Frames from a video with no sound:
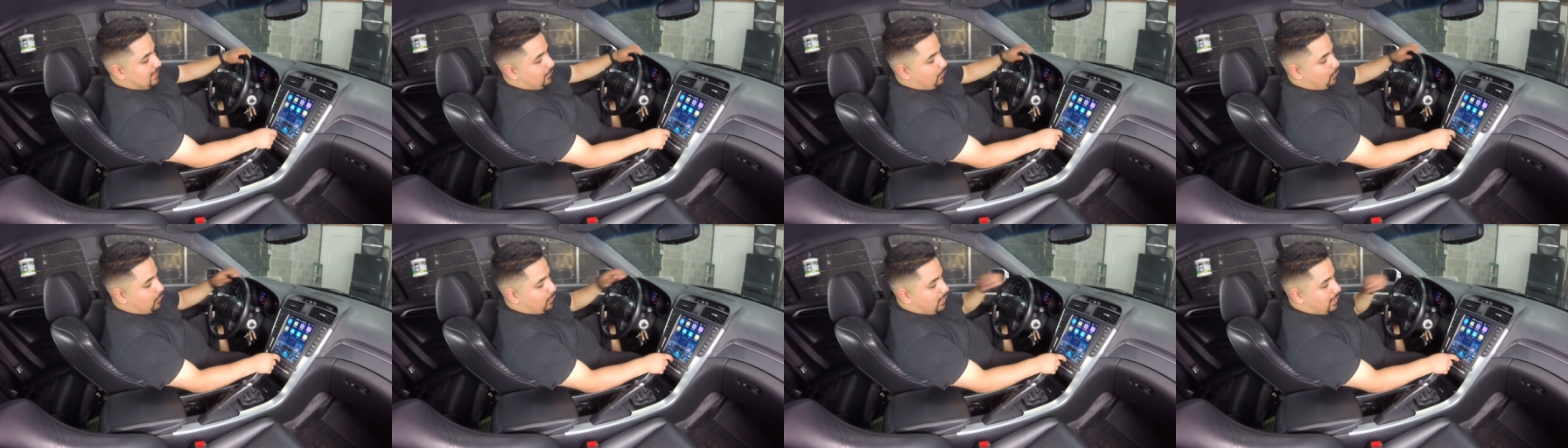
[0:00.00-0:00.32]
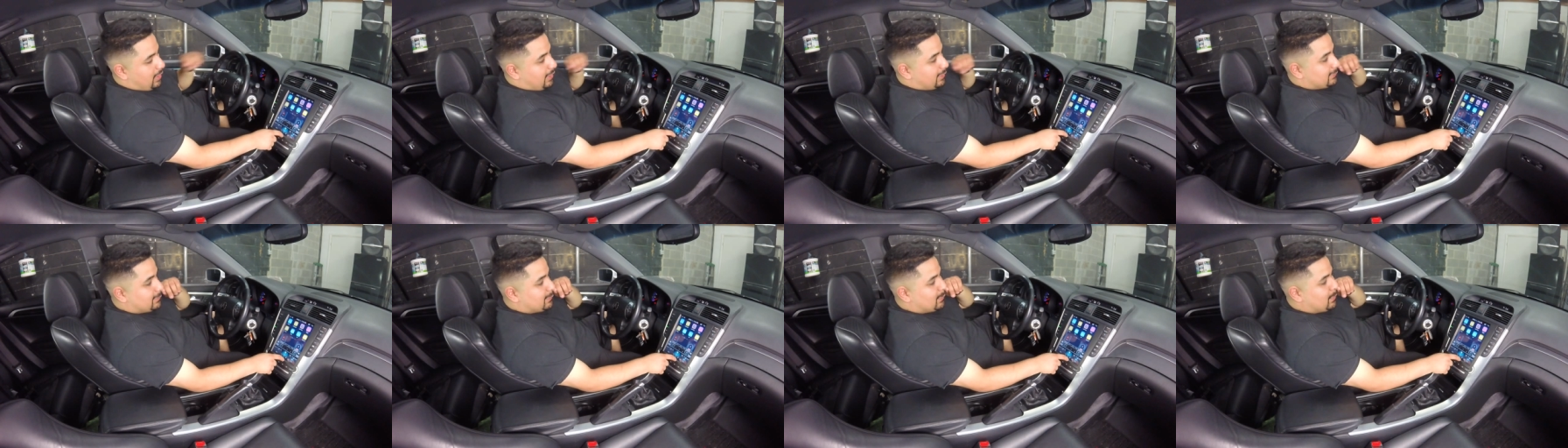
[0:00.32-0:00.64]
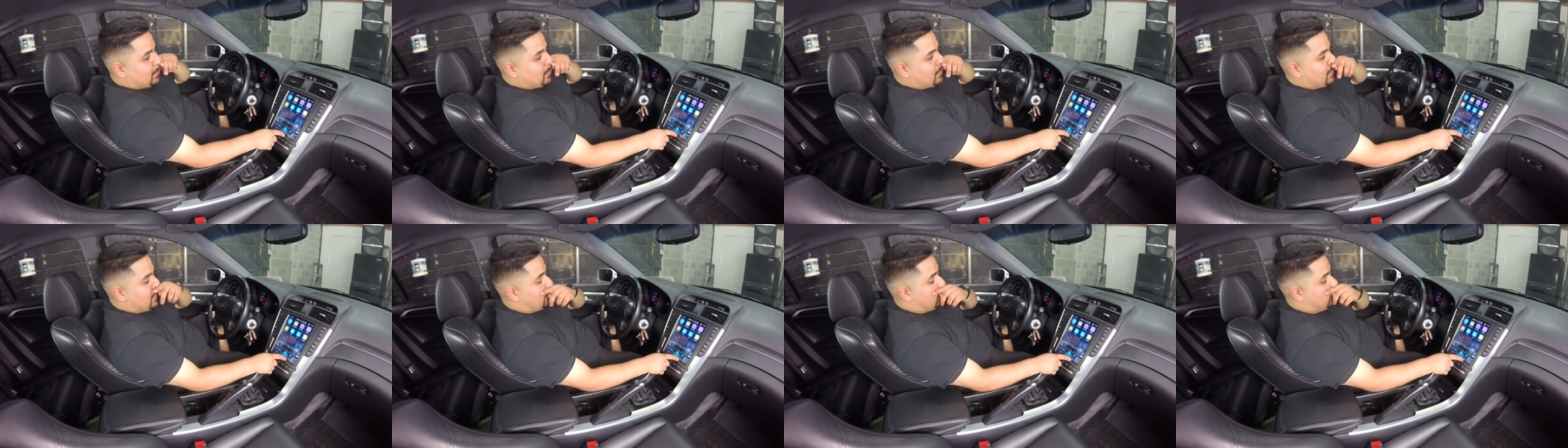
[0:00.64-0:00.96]
I want to
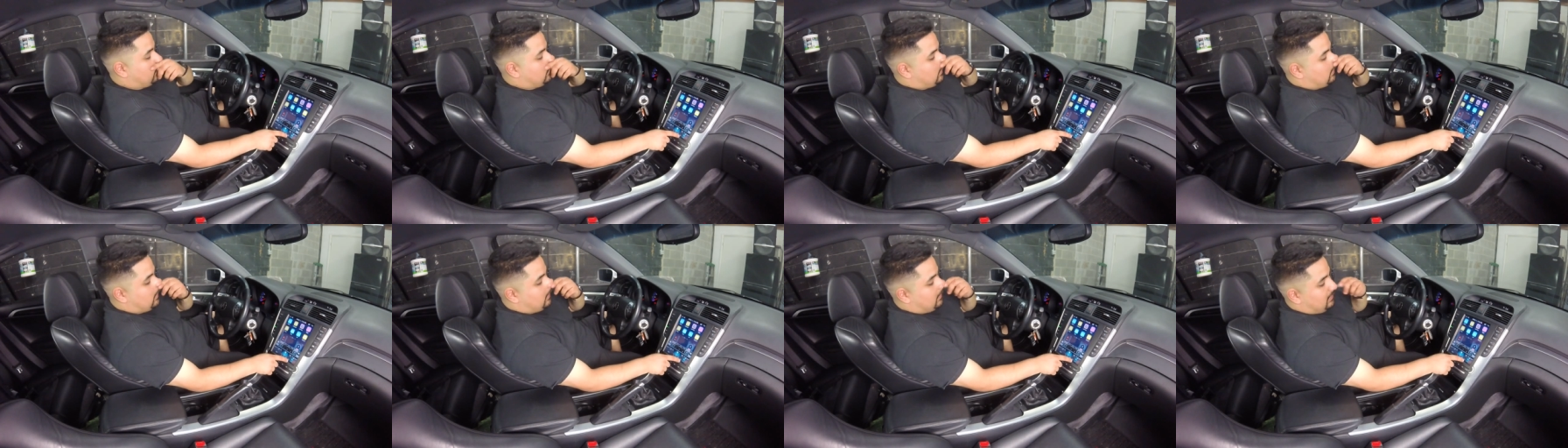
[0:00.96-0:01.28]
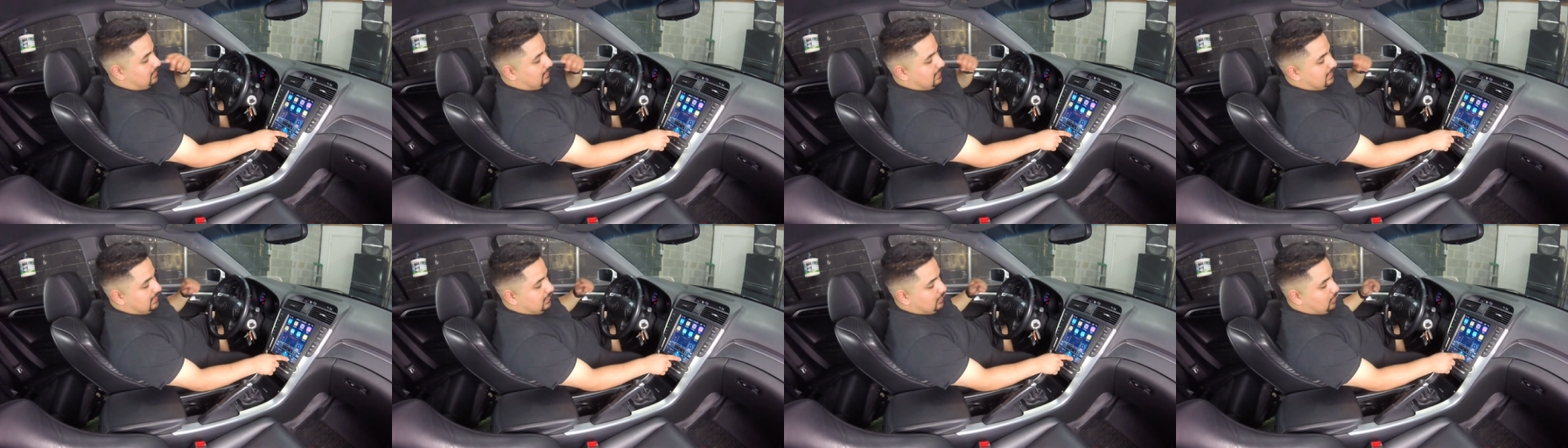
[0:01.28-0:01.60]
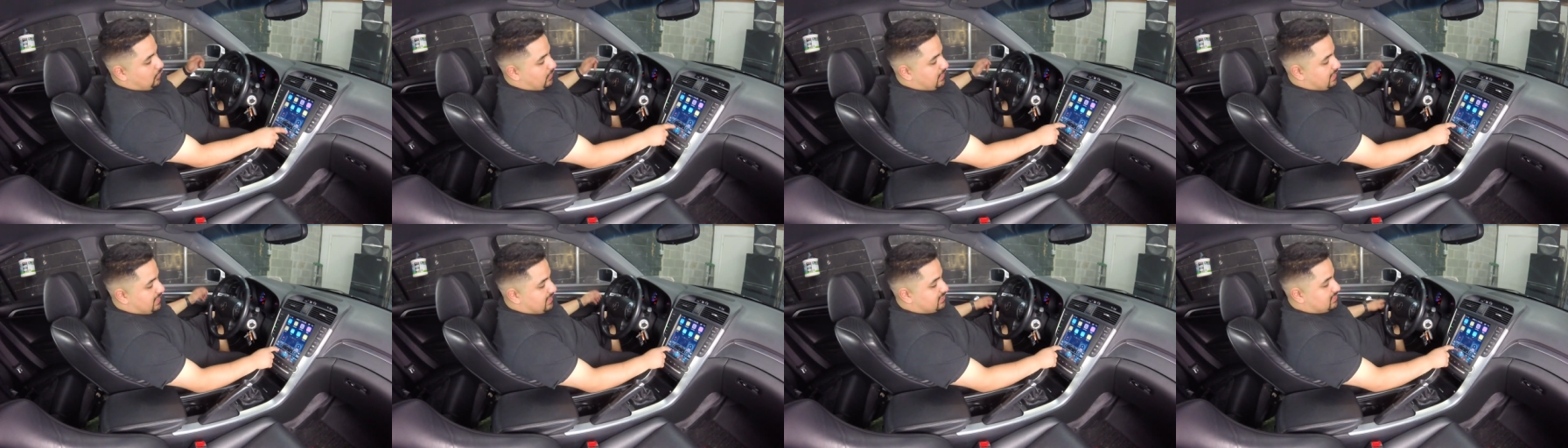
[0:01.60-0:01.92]
whatever
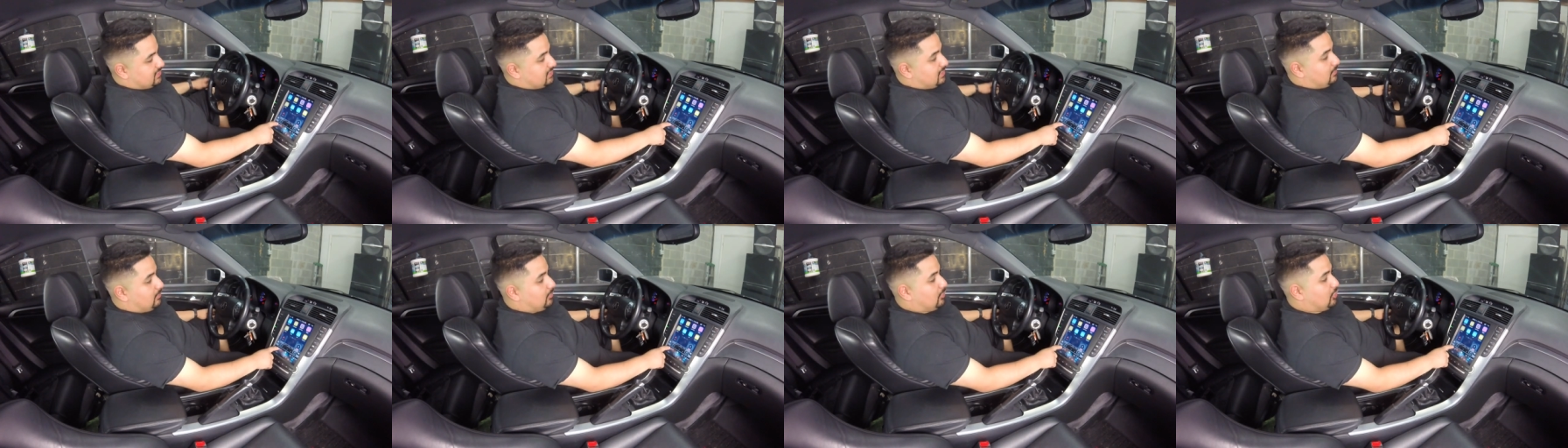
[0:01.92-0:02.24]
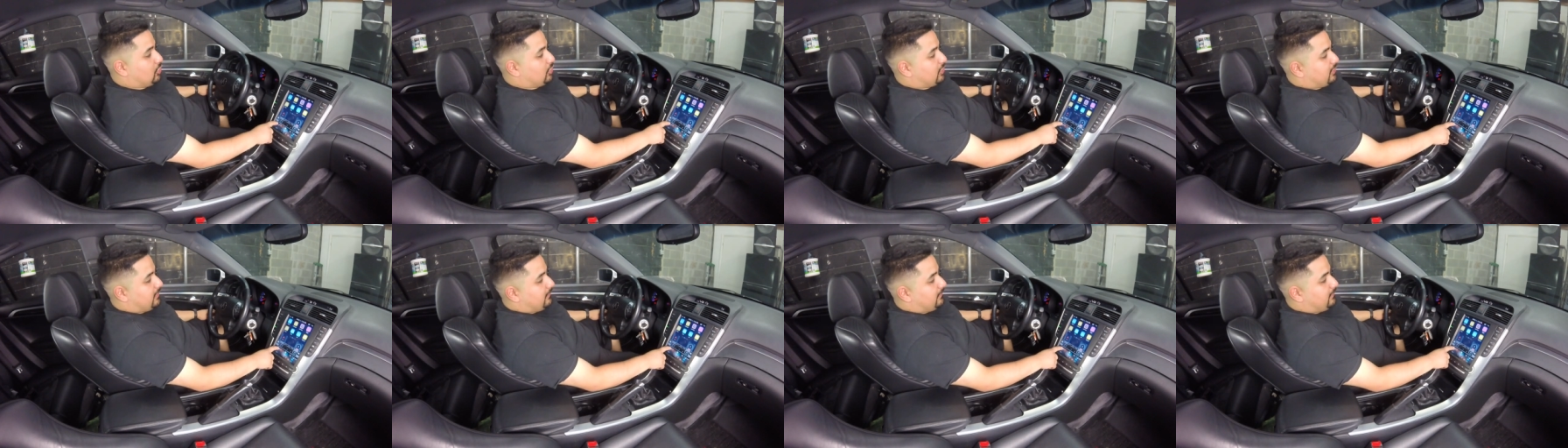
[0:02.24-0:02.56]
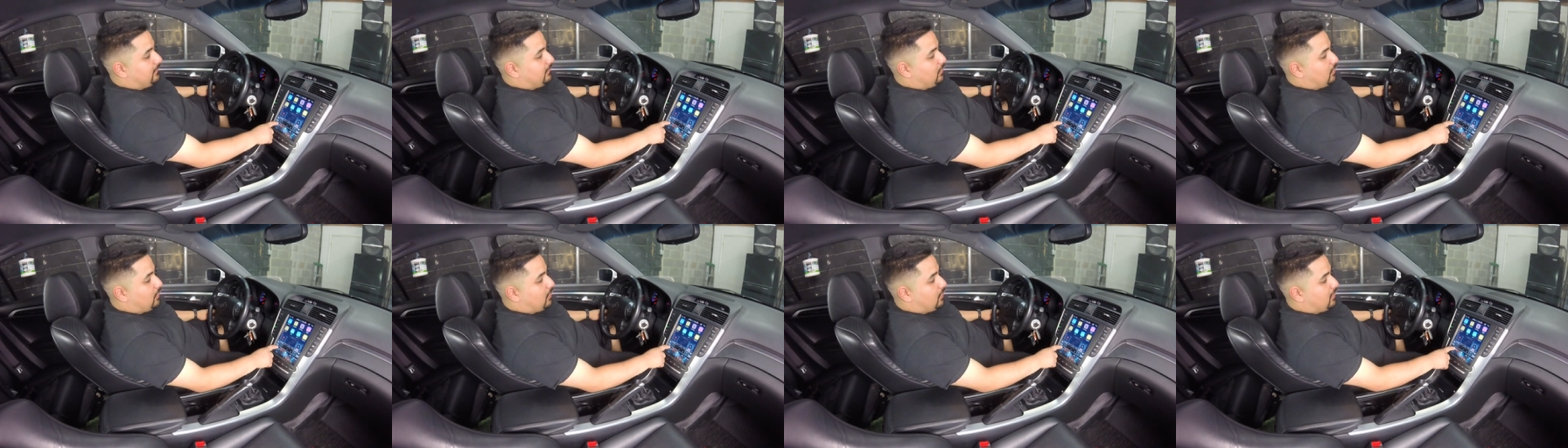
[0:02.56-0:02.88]
location I'm looking
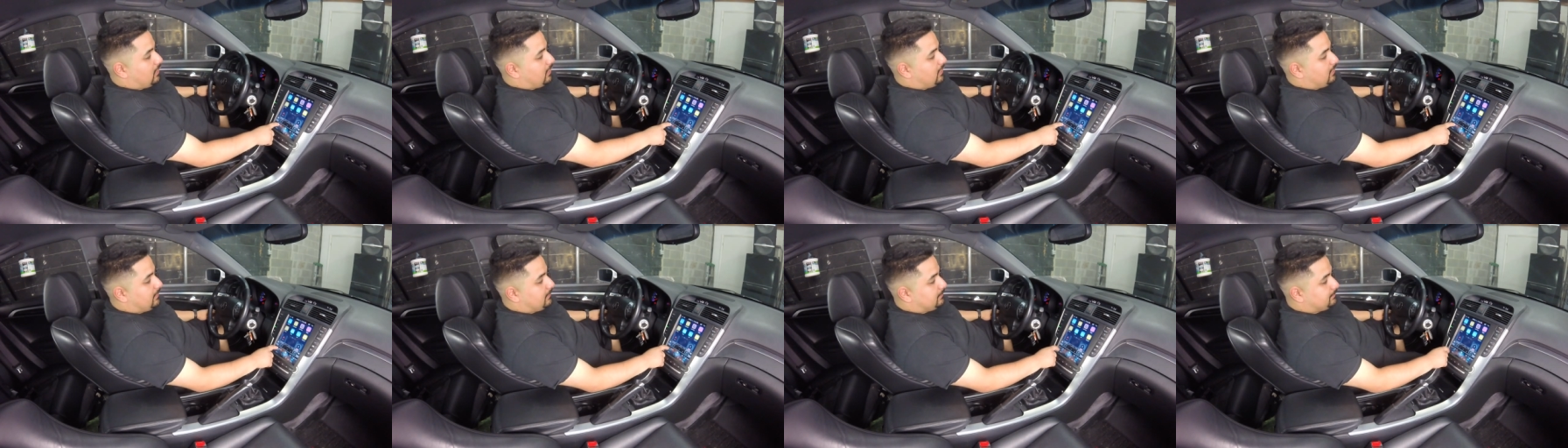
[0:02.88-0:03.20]
for.